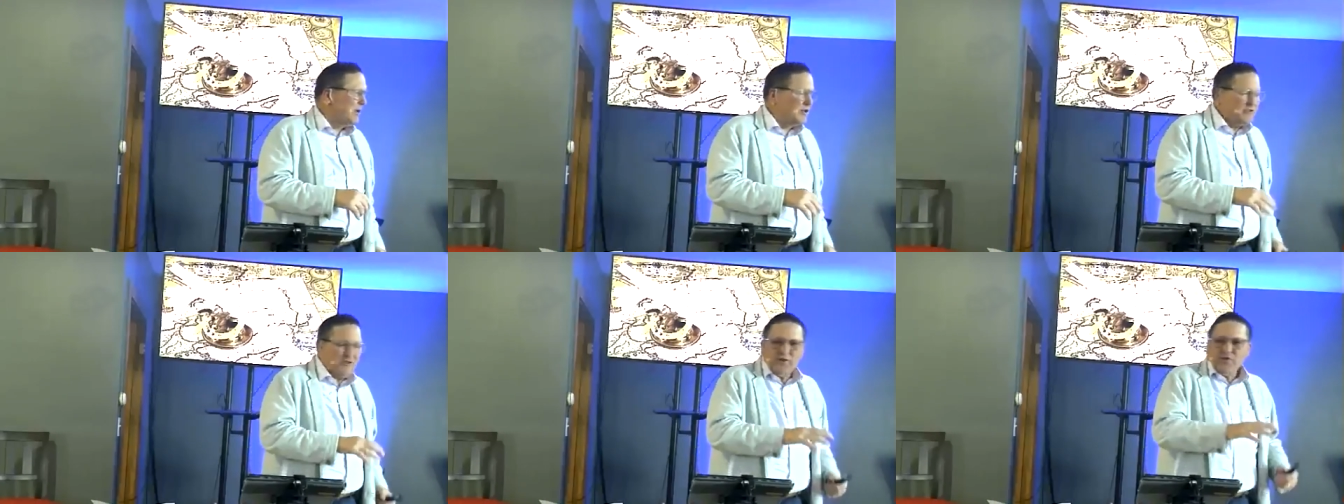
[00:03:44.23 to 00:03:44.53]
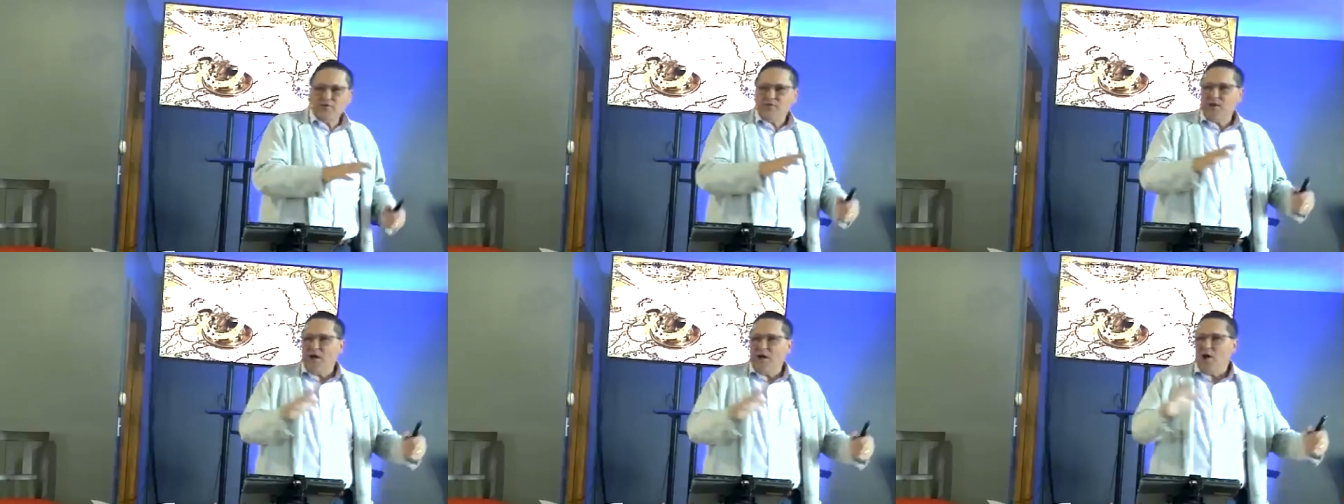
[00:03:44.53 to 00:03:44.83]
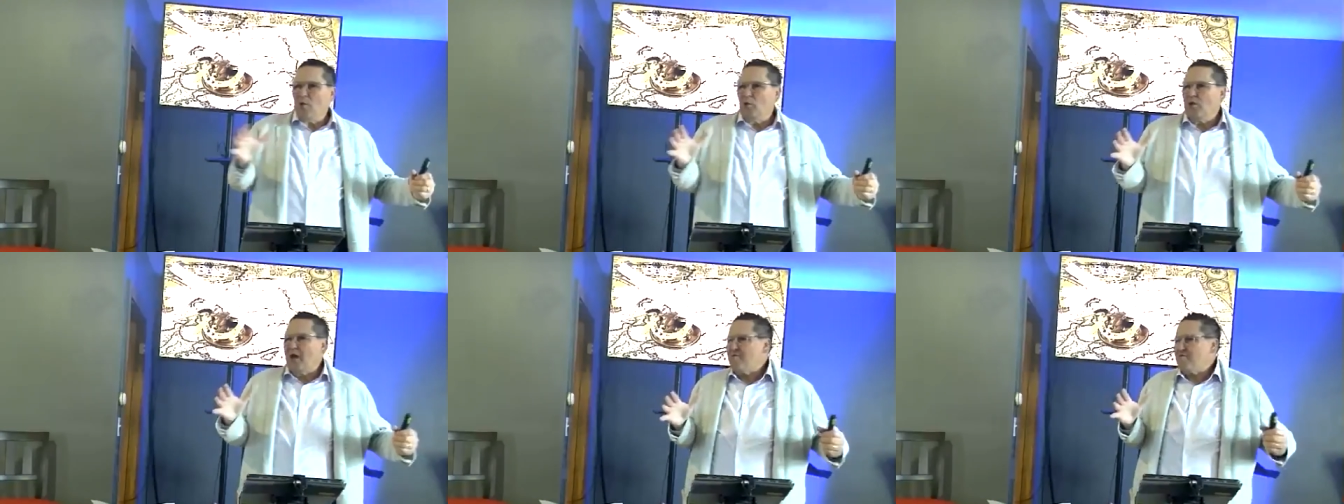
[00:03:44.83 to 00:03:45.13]
Because here's
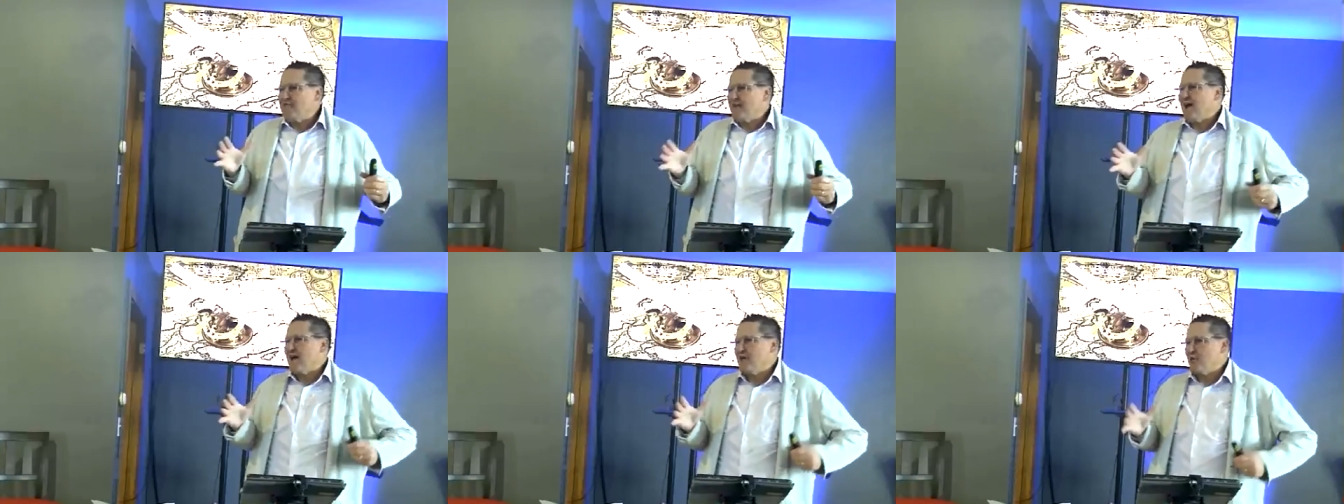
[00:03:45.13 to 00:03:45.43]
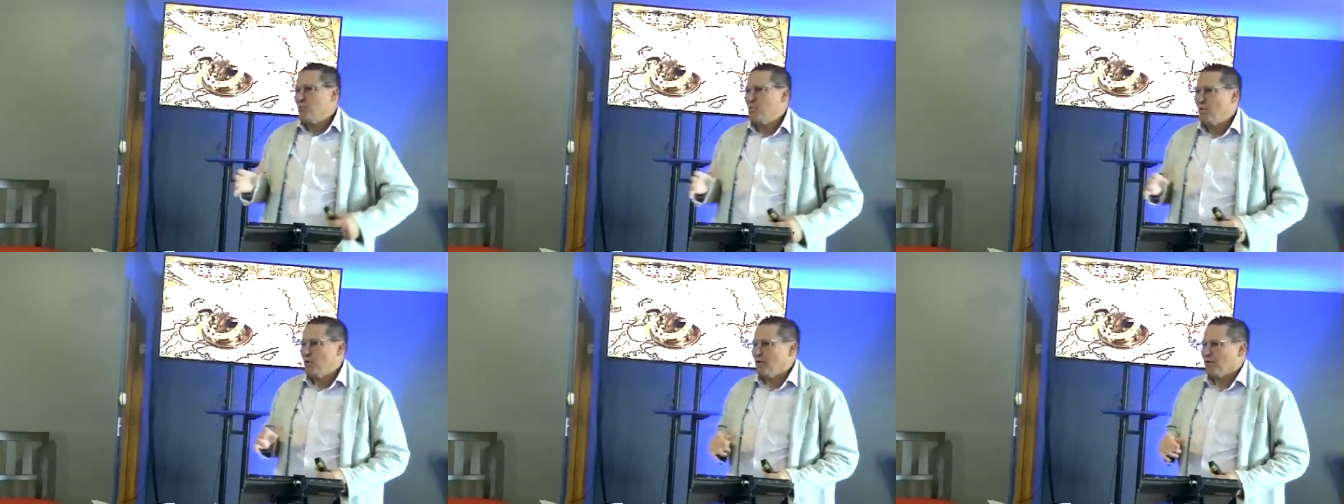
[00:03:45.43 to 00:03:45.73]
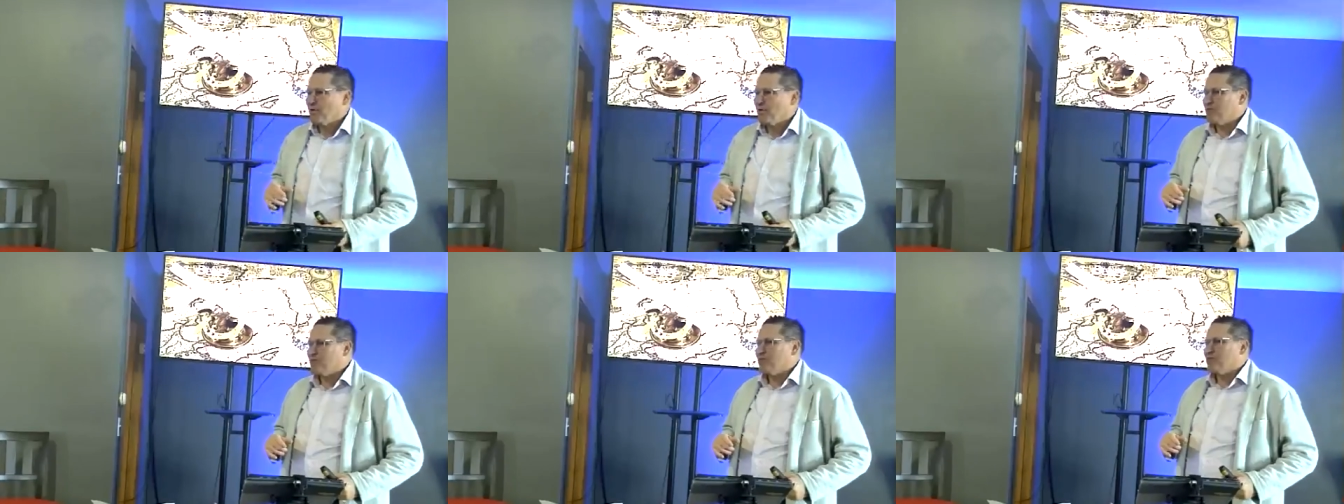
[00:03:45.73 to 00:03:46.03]
how life kind of
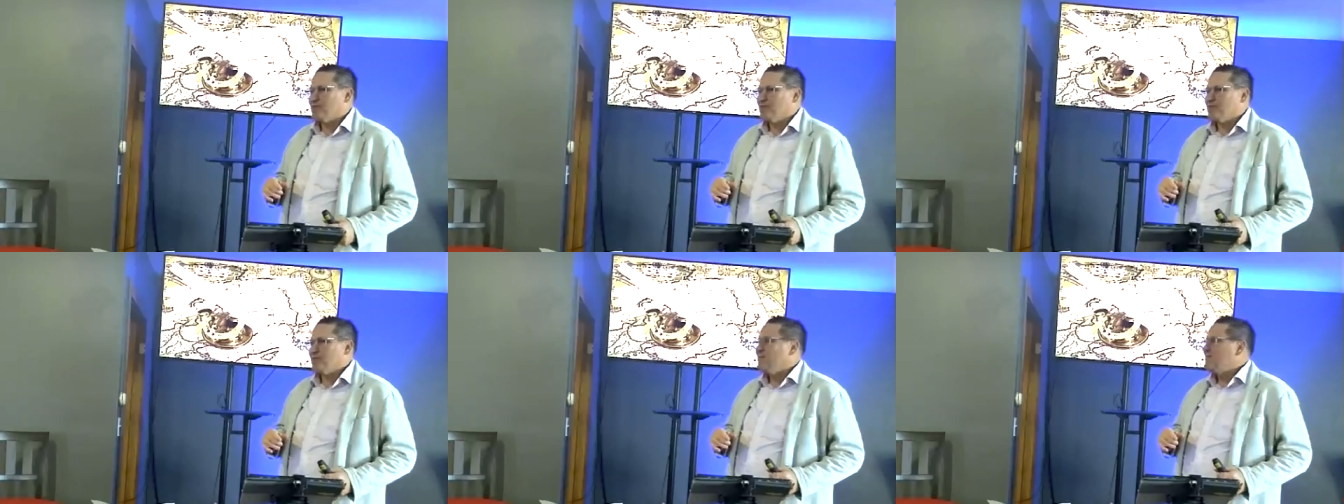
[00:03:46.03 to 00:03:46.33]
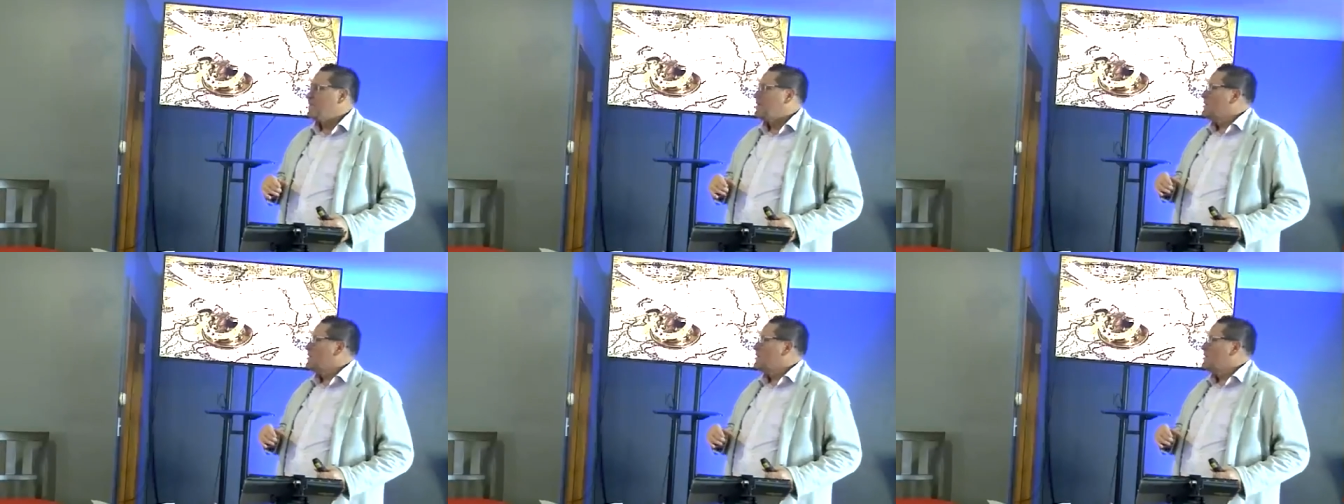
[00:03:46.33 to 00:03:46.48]
works